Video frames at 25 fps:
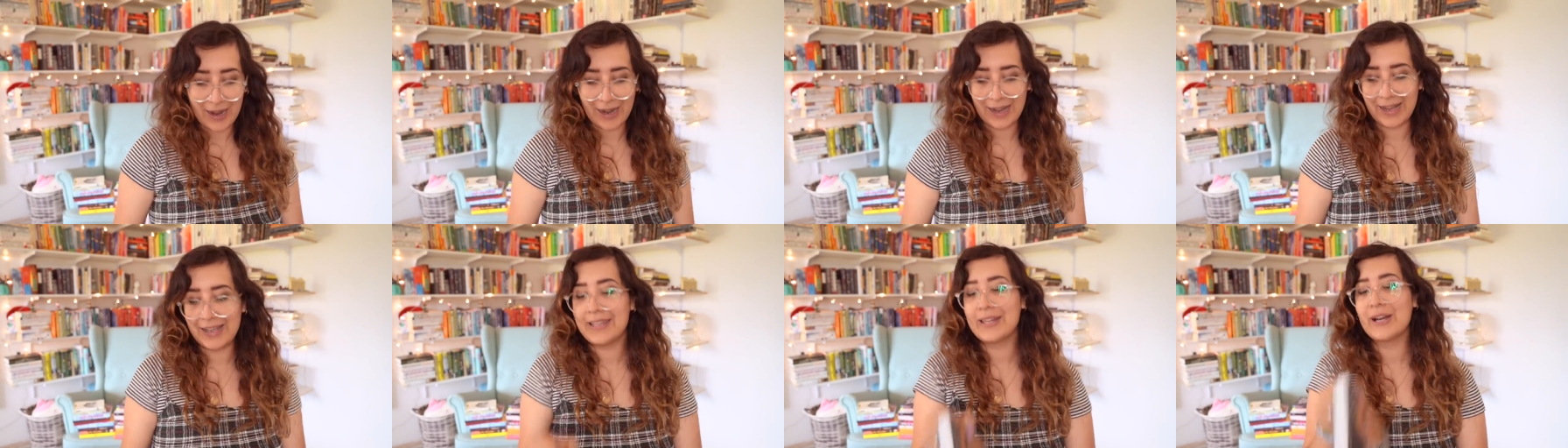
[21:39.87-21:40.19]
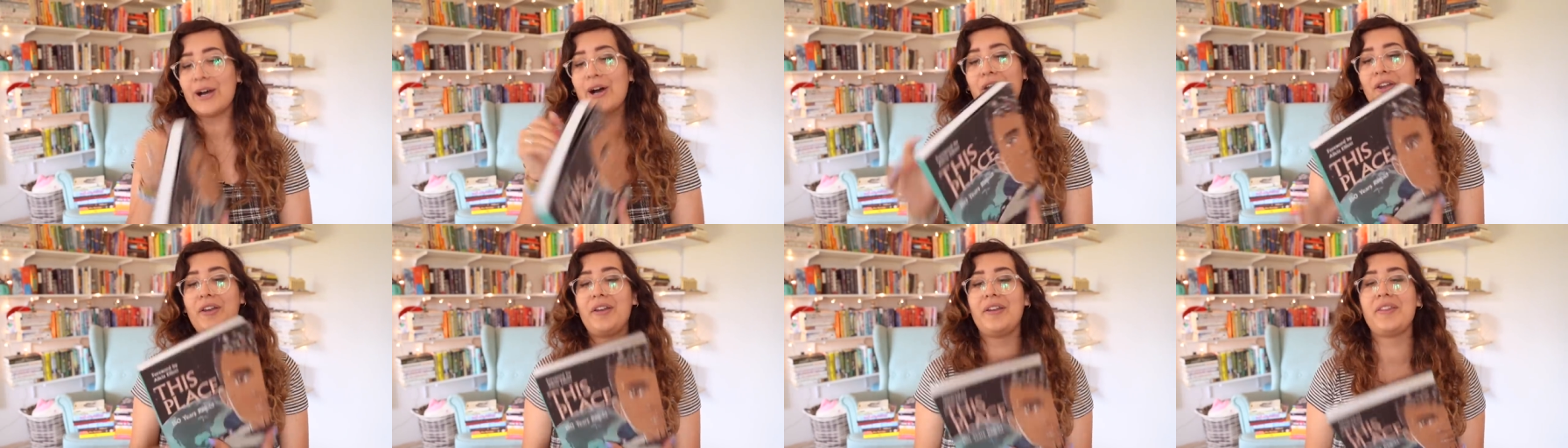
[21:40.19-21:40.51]
I
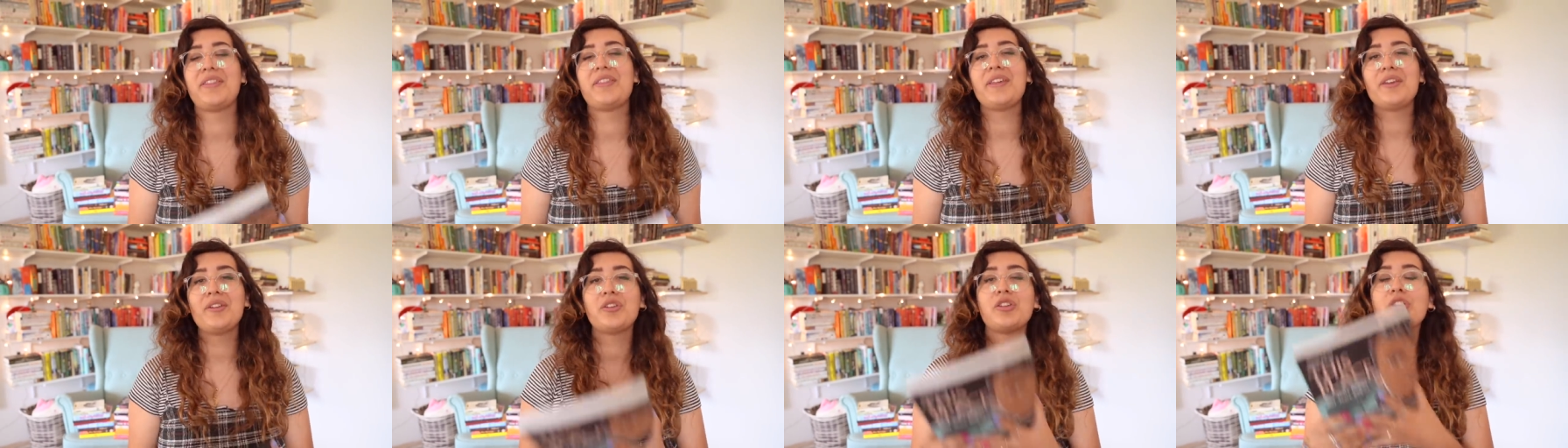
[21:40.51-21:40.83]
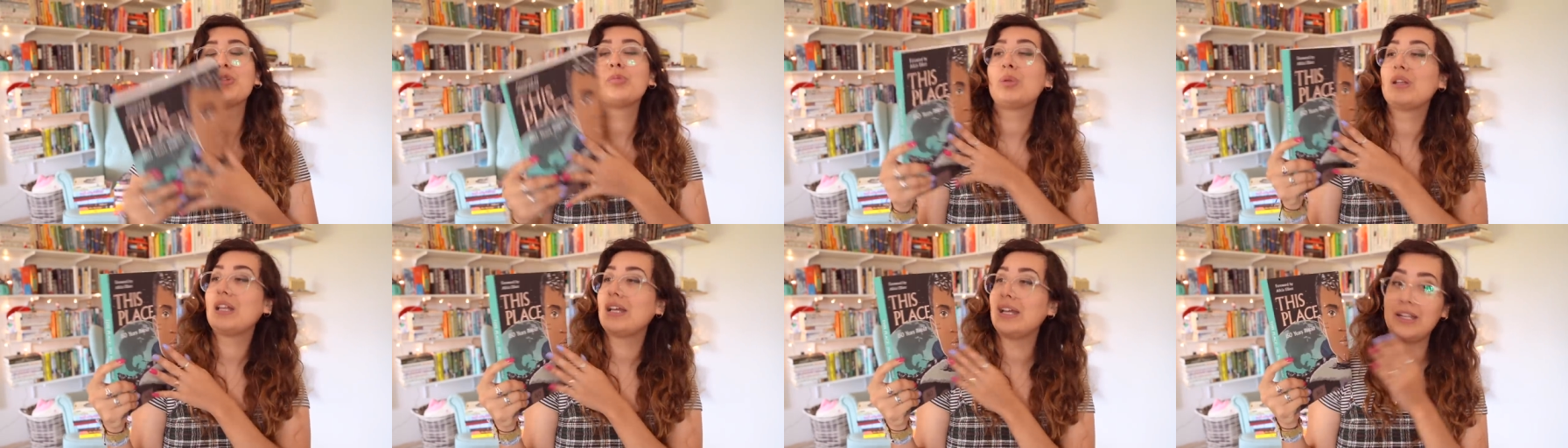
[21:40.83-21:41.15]
got
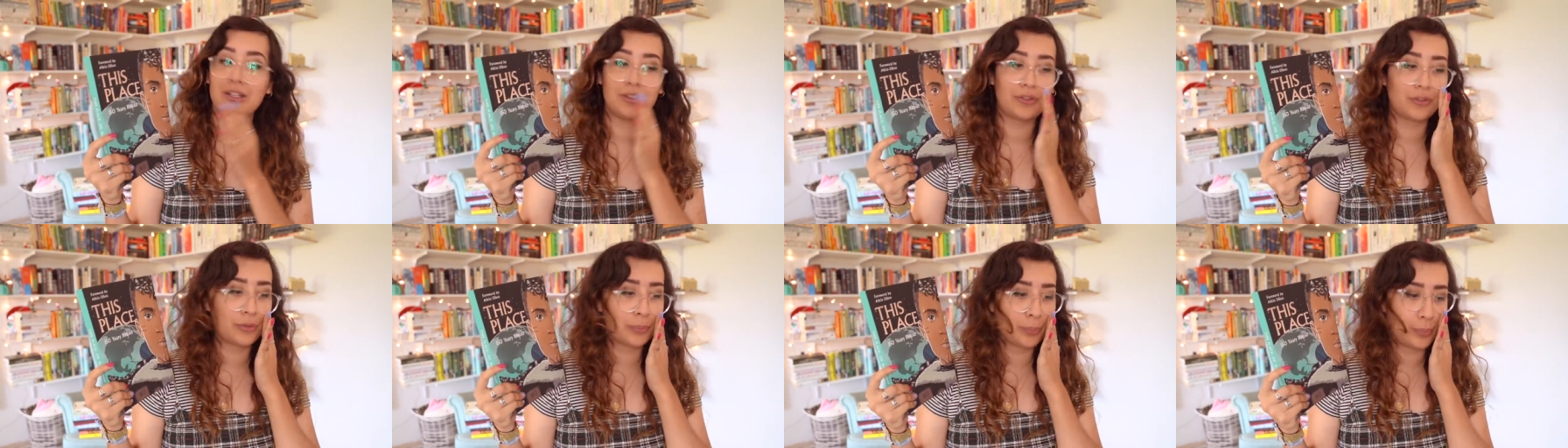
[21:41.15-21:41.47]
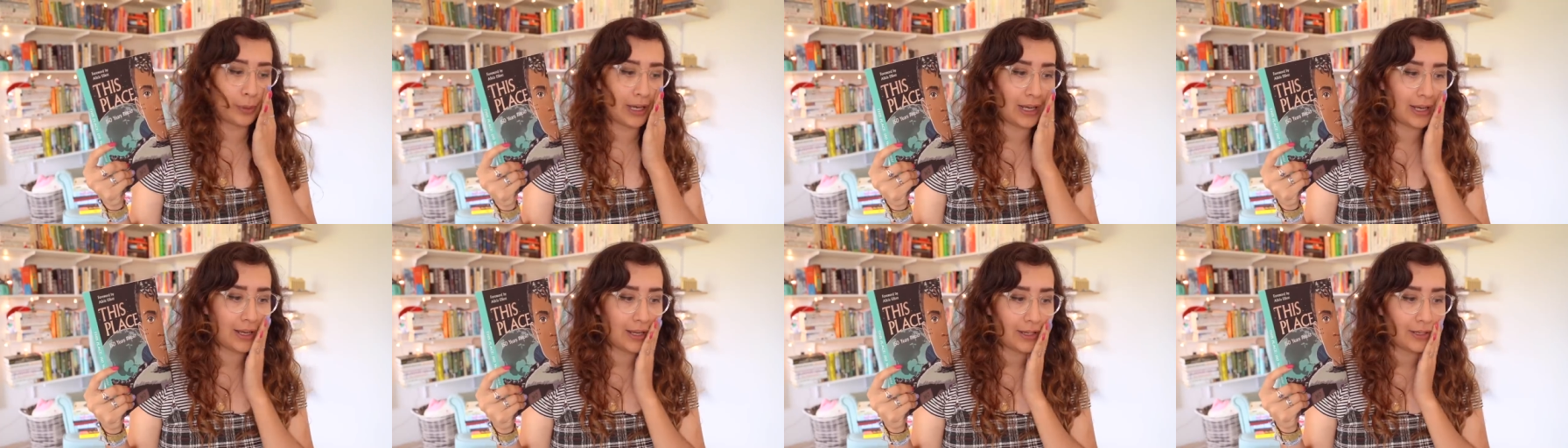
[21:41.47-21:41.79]
This Place
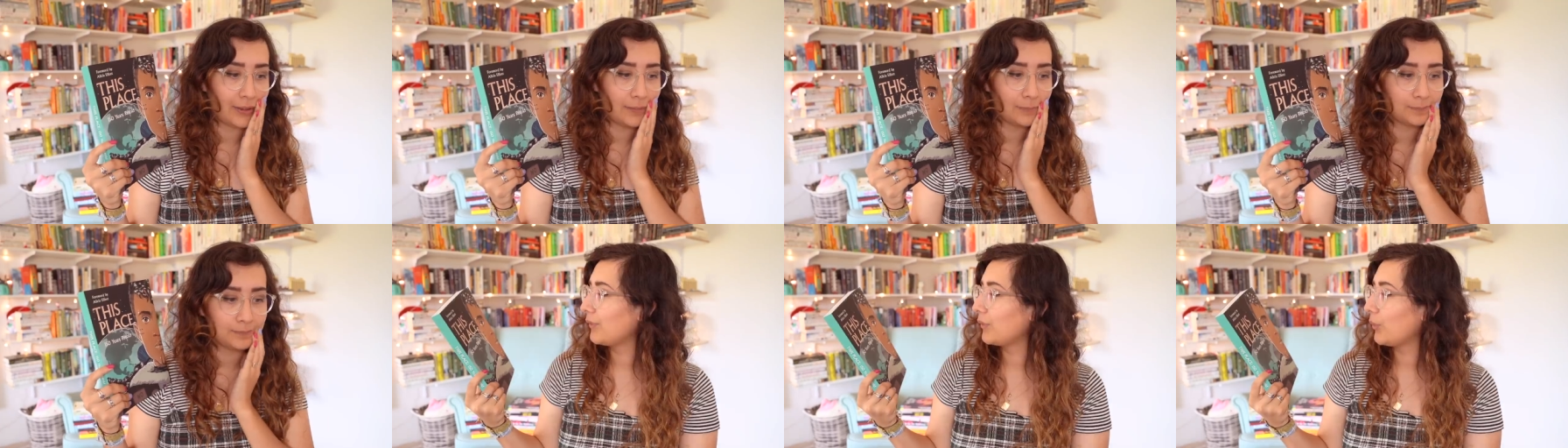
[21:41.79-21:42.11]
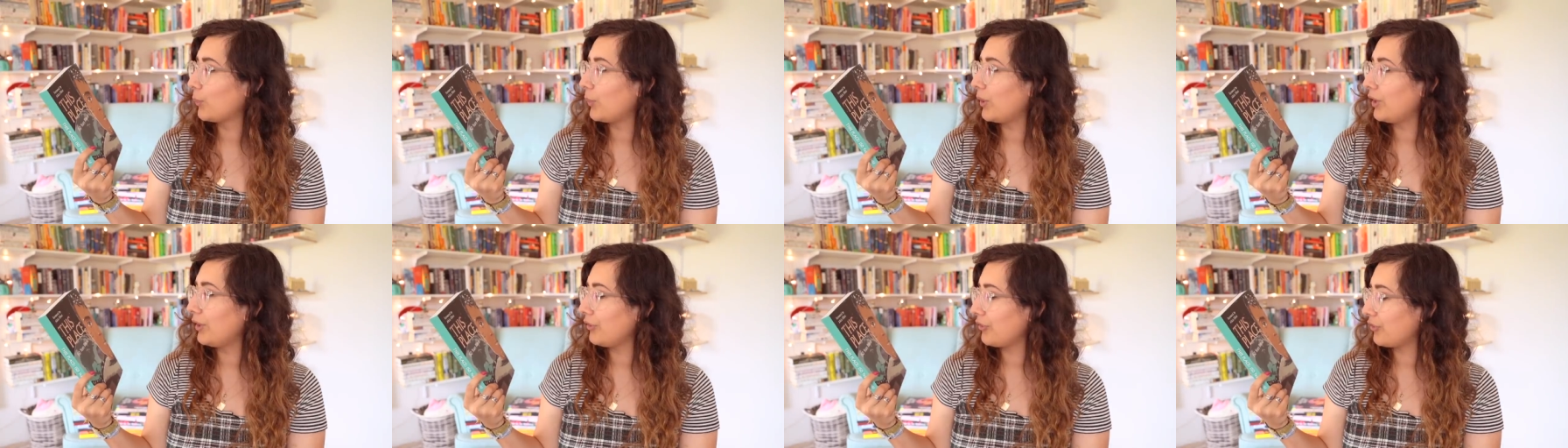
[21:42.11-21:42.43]
by,
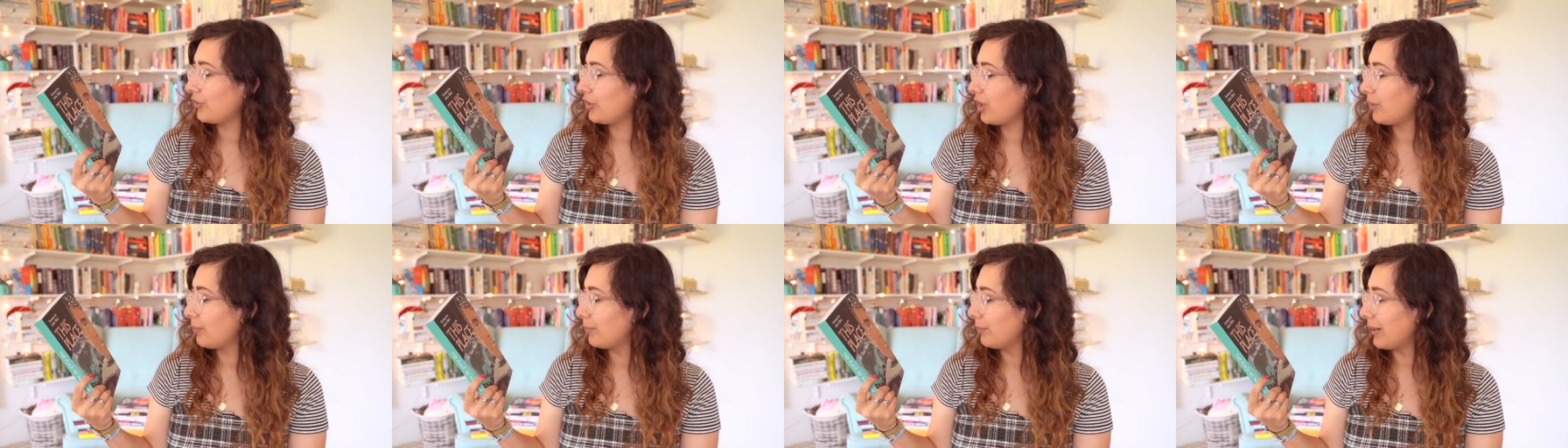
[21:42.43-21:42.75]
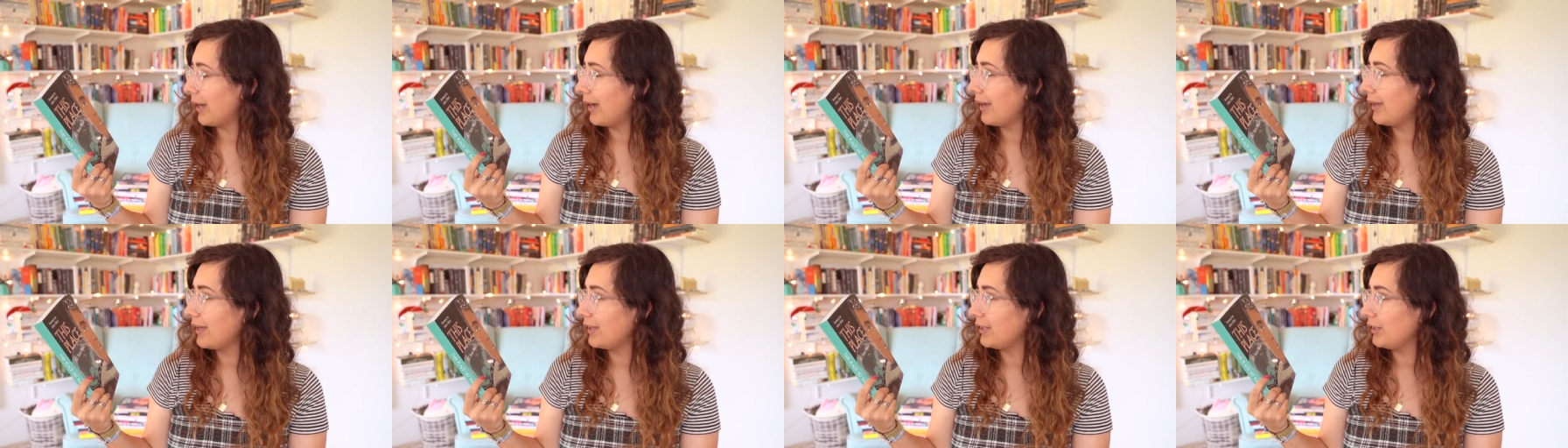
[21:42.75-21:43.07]
well, it's not
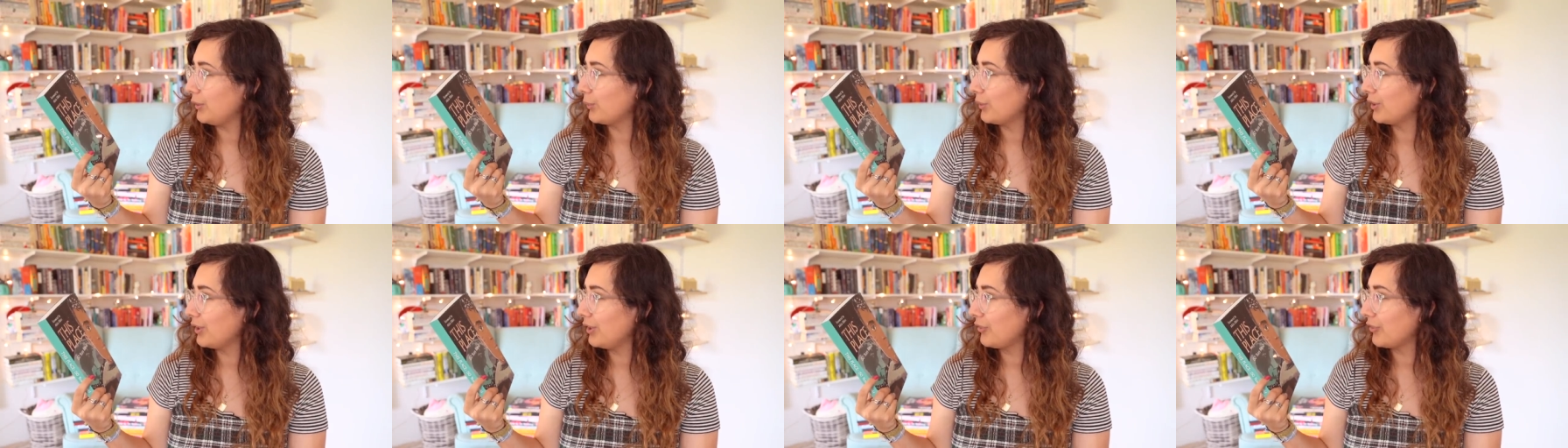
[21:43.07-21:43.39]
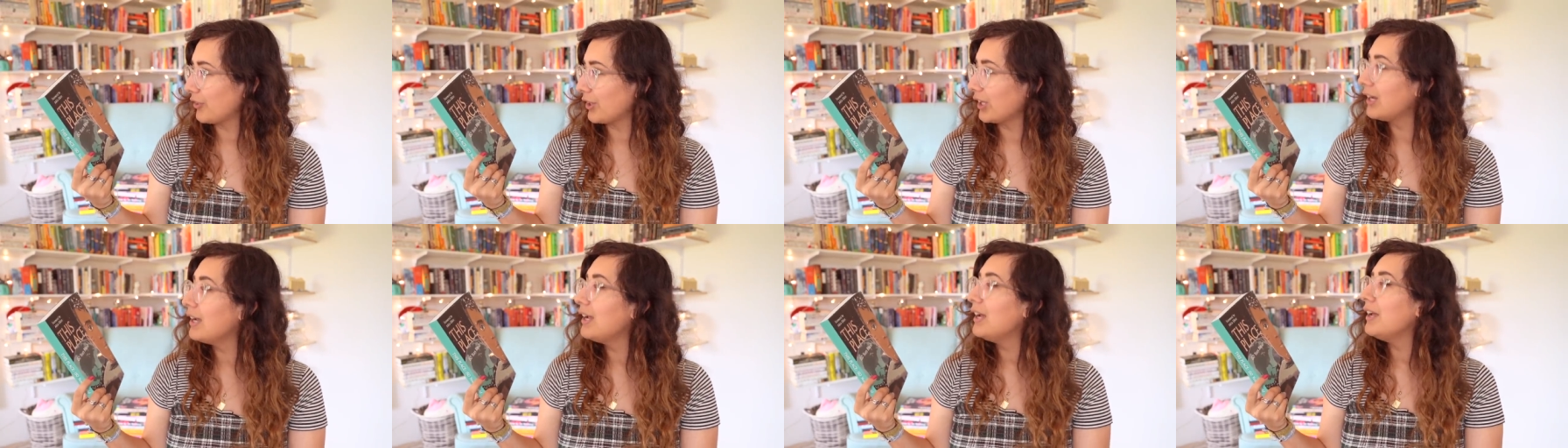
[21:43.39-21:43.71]
by anyone,
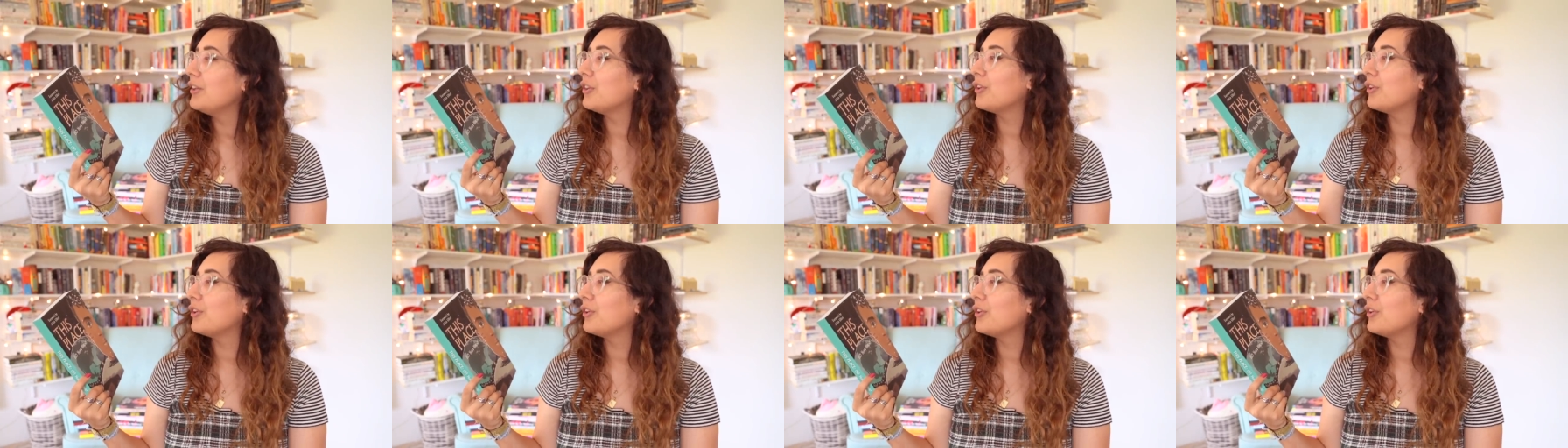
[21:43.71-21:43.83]
is it?